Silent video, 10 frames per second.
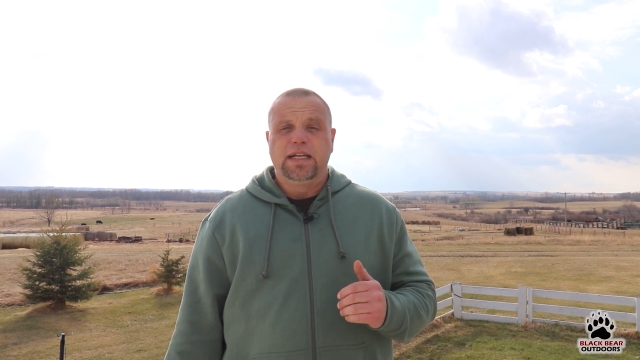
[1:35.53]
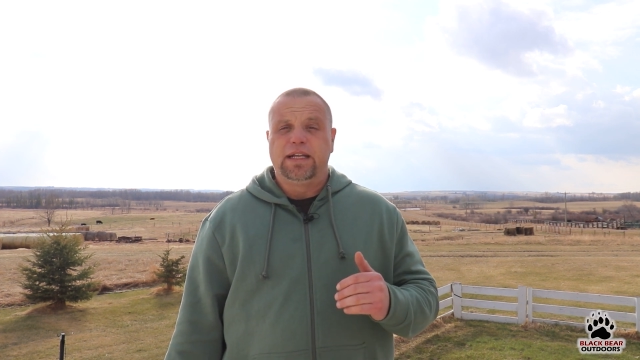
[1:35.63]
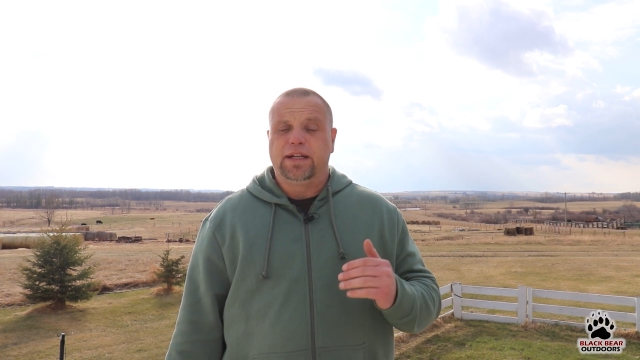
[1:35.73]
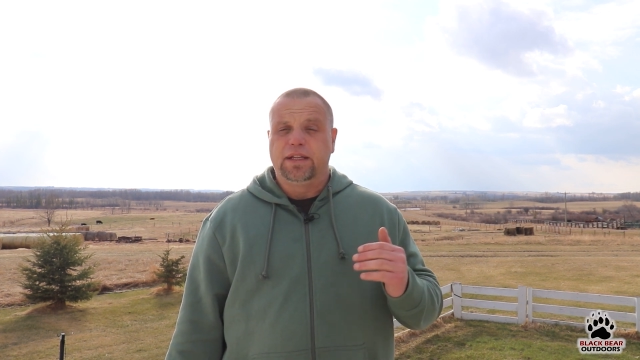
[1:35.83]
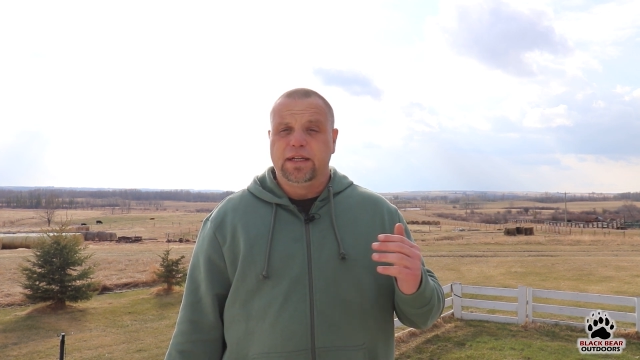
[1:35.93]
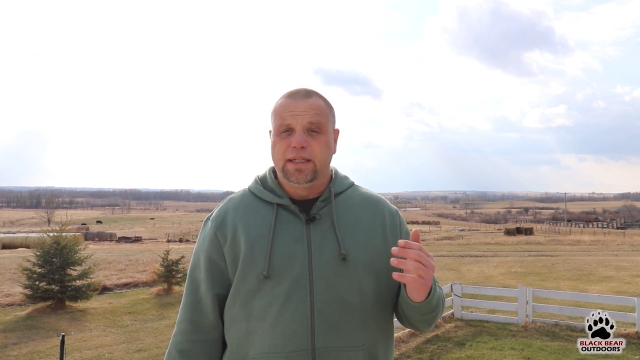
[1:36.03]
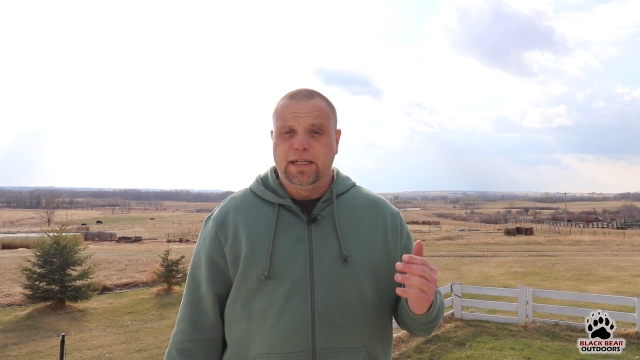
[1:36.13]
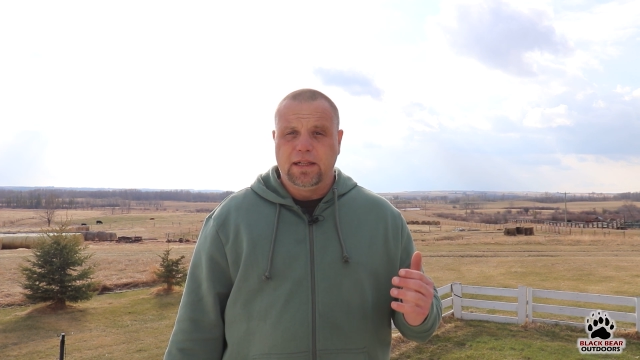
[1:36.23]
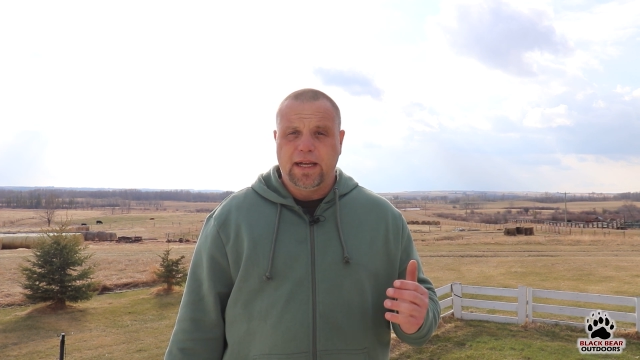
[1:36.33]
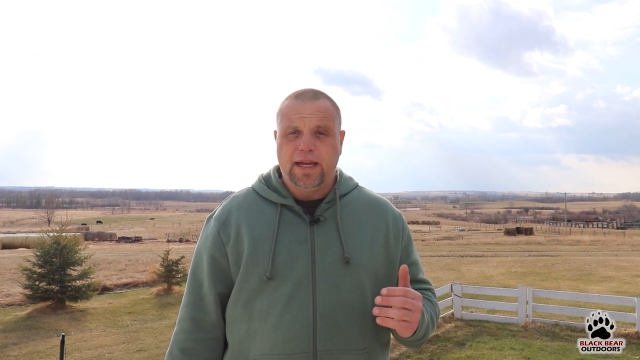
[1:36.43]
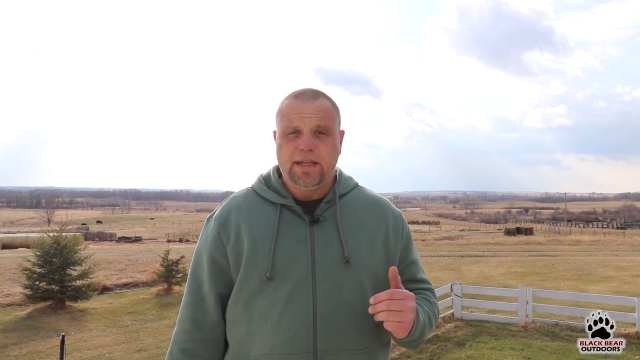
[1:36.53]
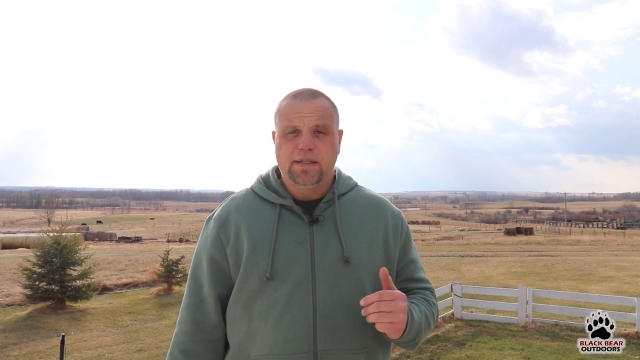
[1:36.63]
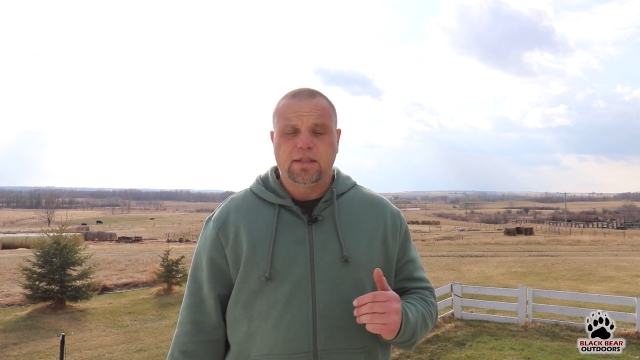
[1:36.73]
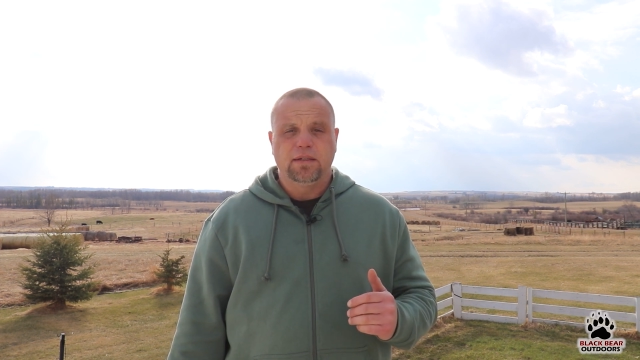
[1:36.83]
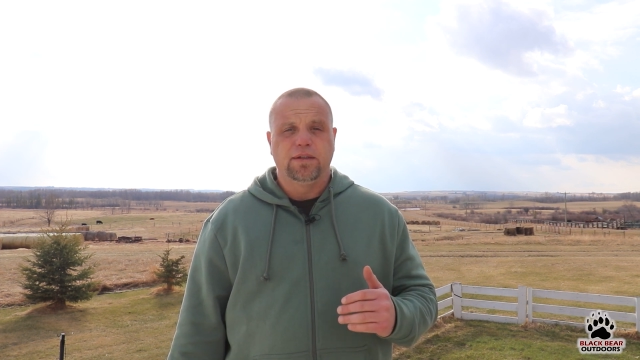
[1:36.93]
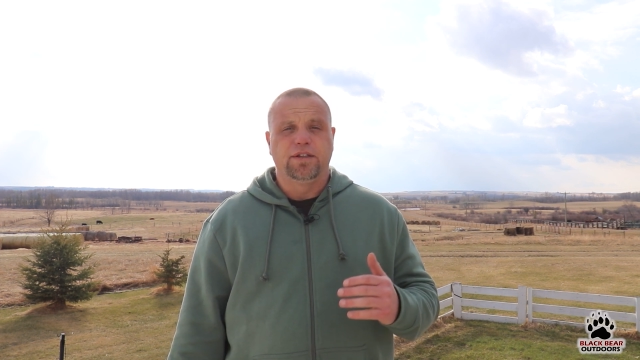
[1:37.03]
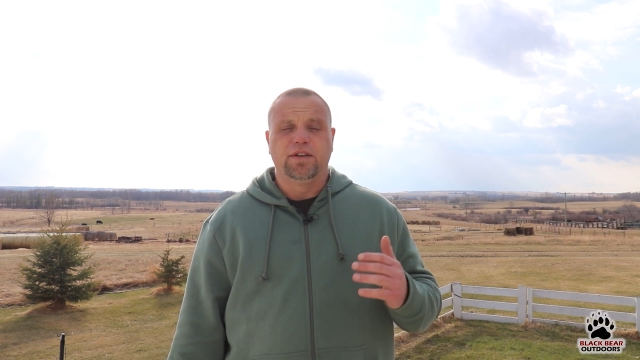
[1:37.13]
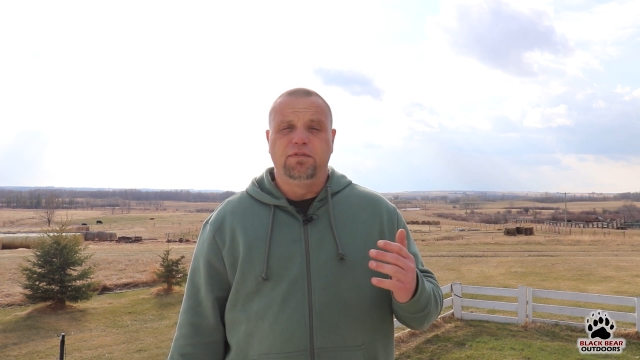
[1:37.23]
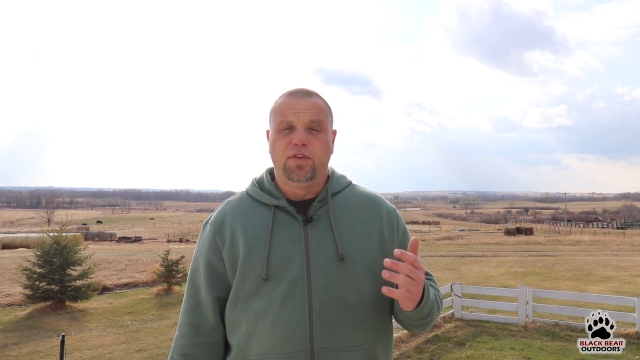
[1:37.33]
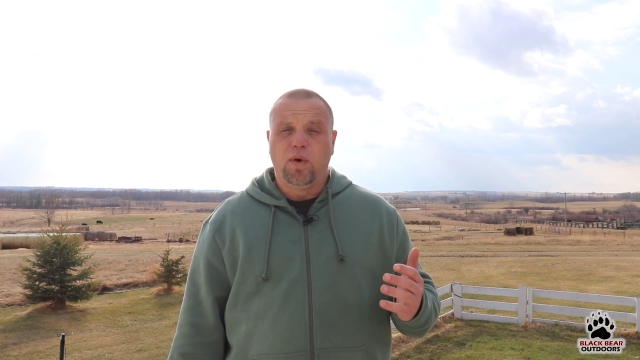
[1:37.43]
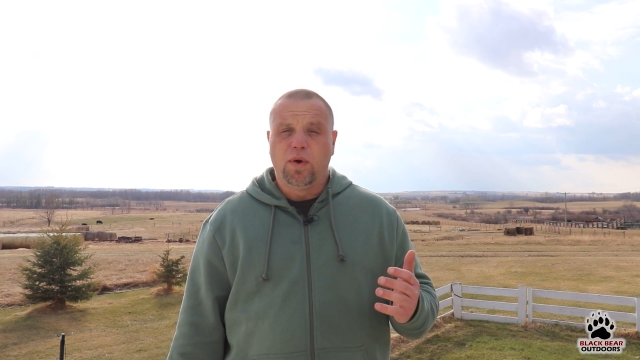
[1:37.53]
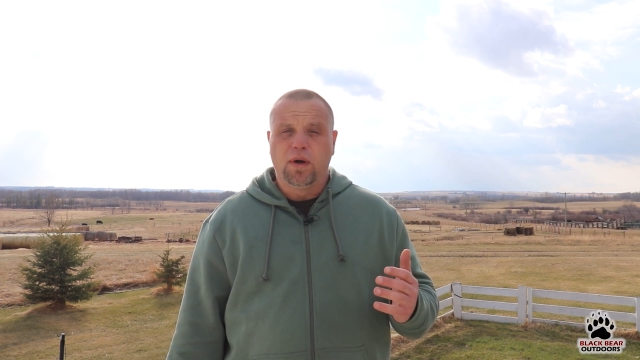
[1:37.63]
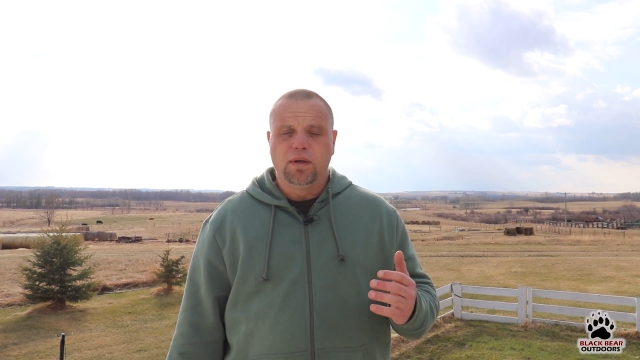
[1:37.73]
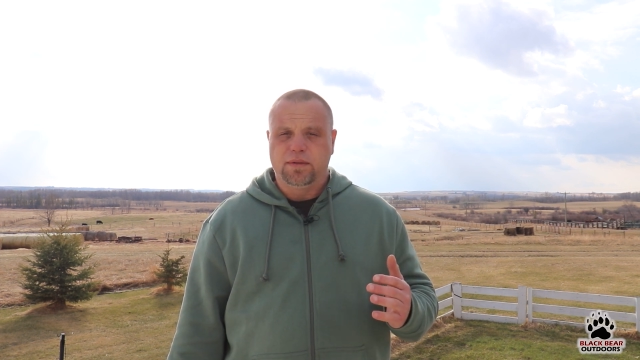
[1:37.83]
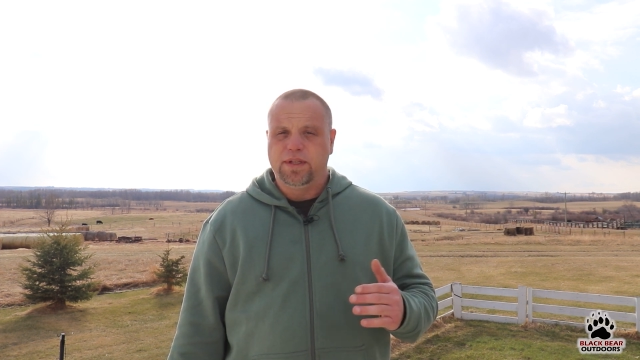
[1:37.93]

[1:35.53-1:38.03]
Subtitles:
like the Galil Ace, the Tavor,